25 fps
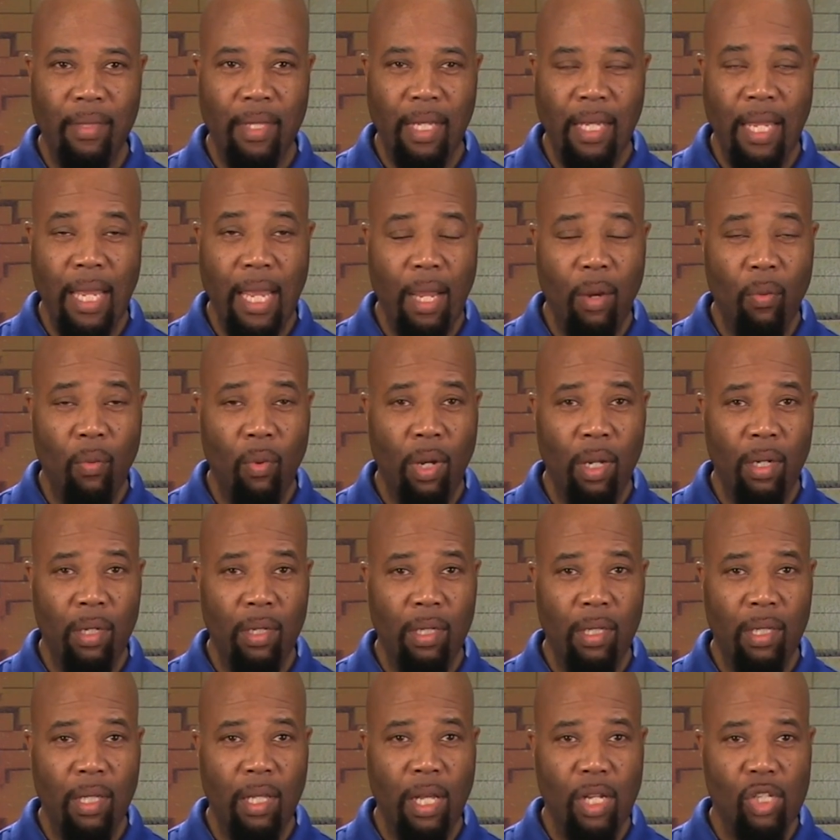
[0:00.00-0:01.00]
the
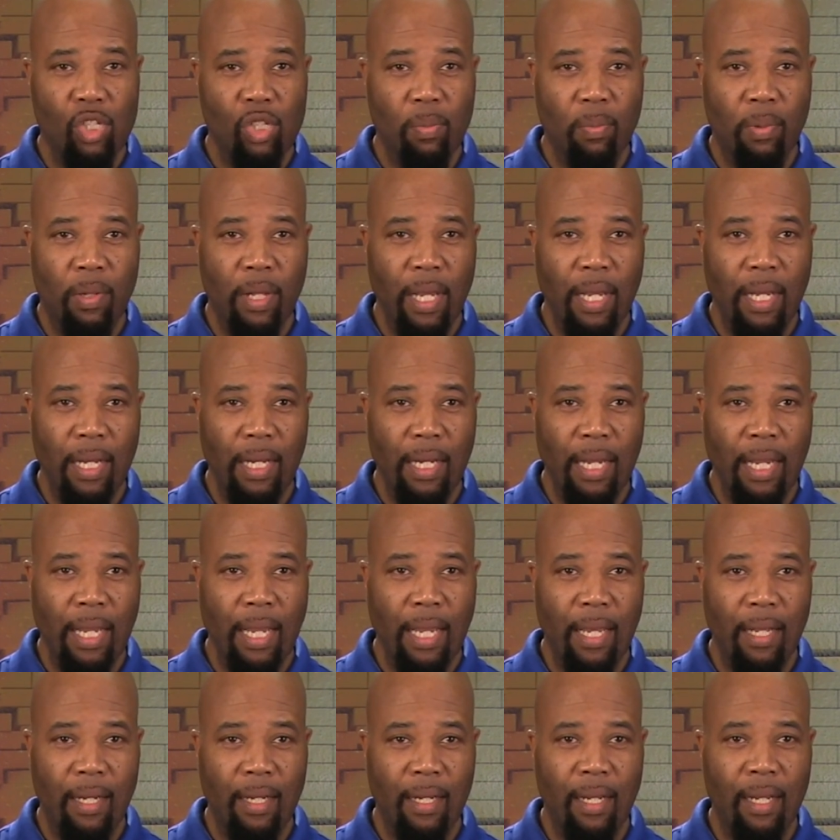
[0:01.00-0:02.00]
K1 clutch plate,
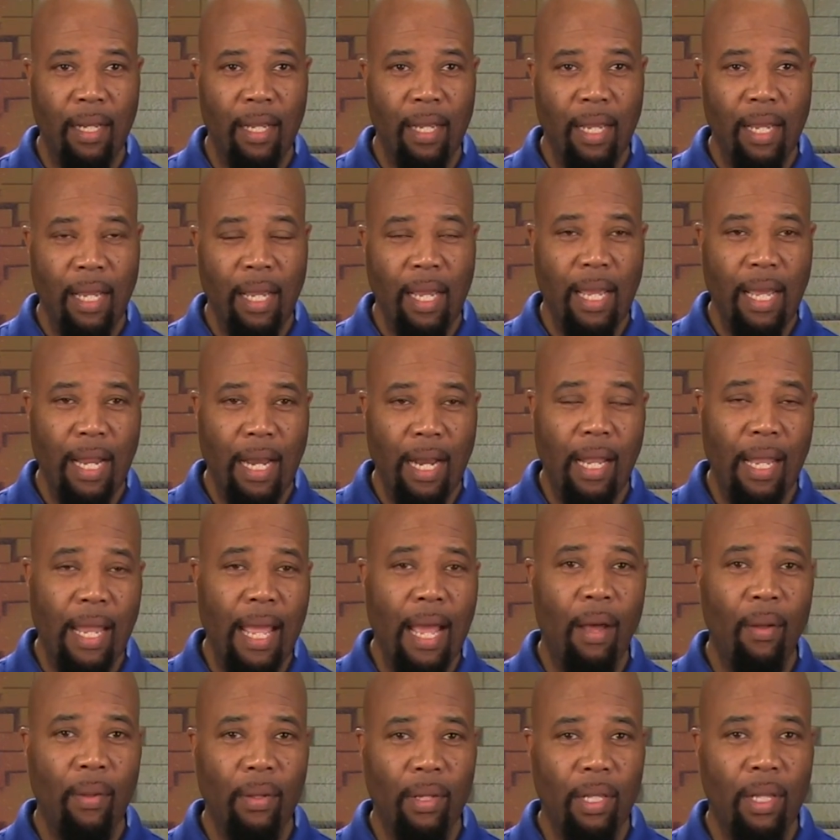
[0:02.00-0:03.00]
in and
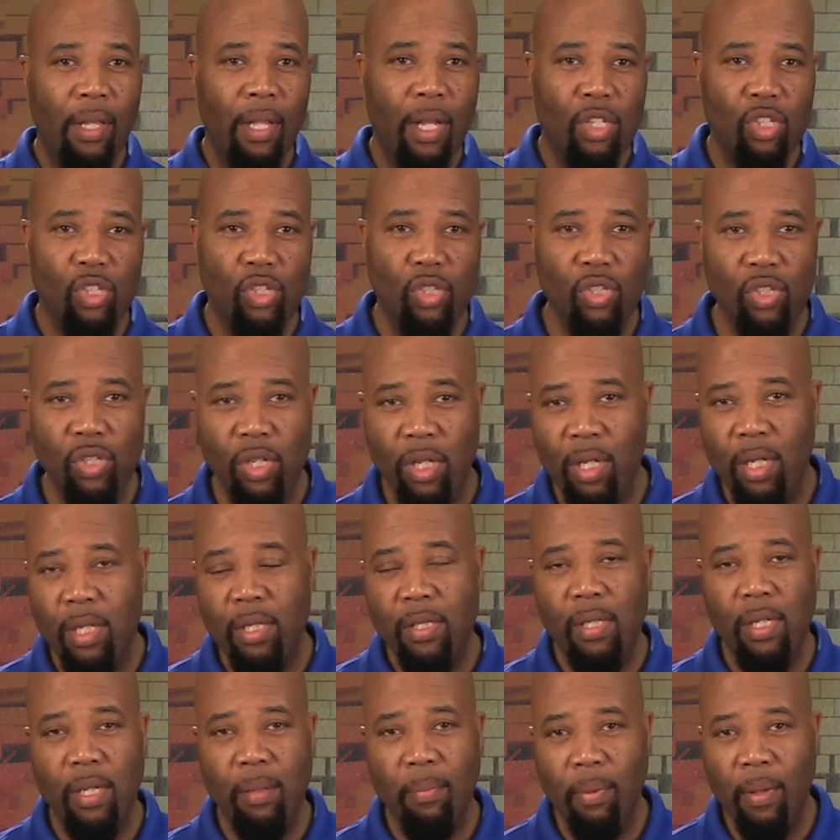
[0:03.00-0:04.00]
allow the clutch
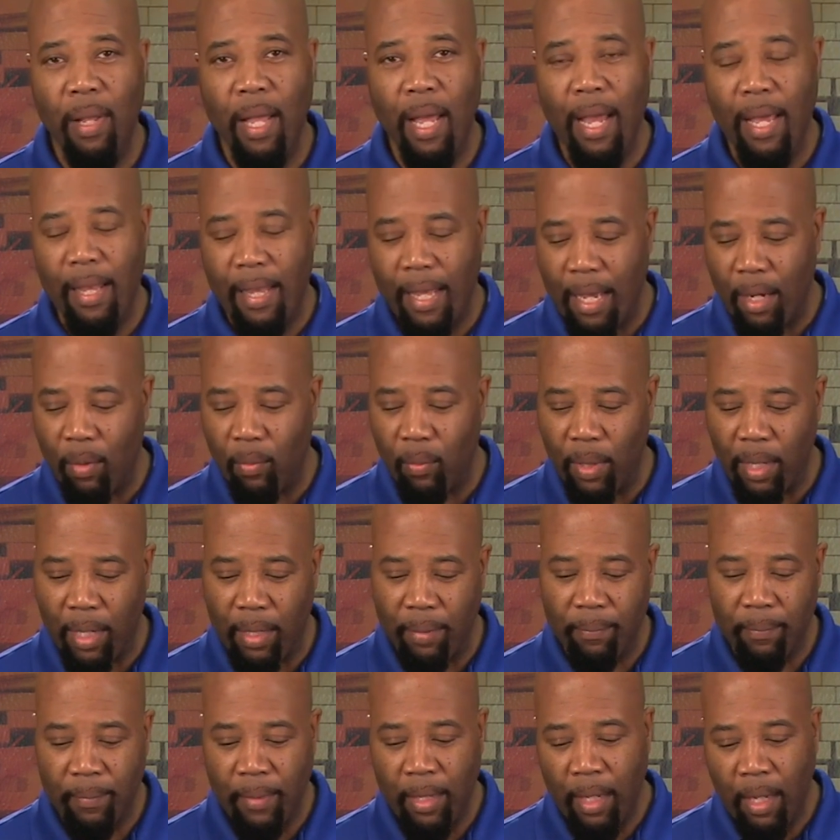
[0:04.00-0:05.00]
to apply that
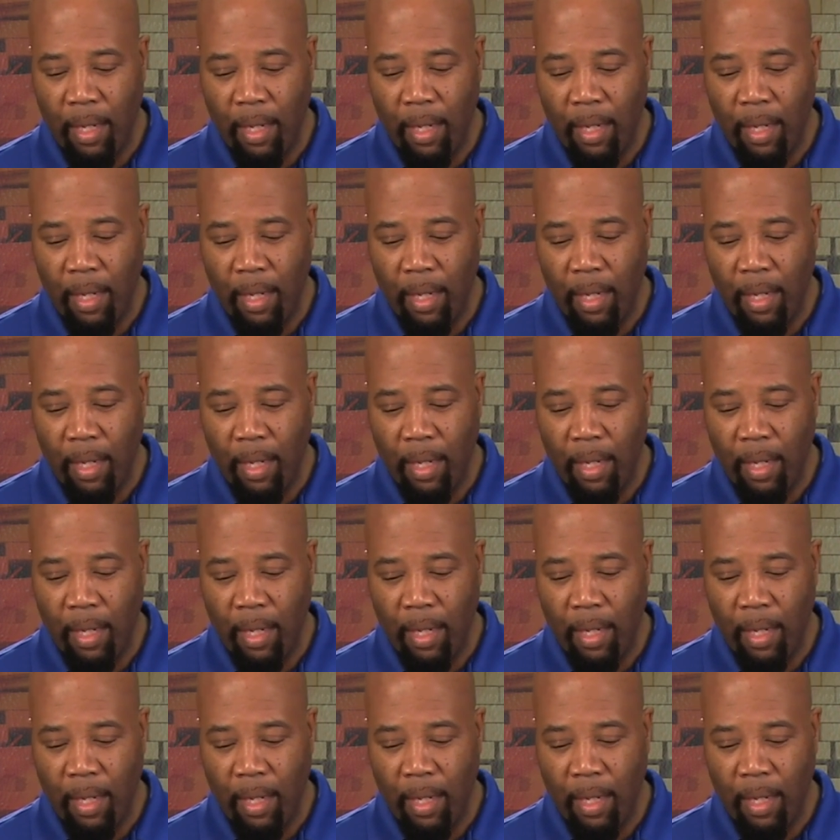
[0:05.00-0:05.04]
way.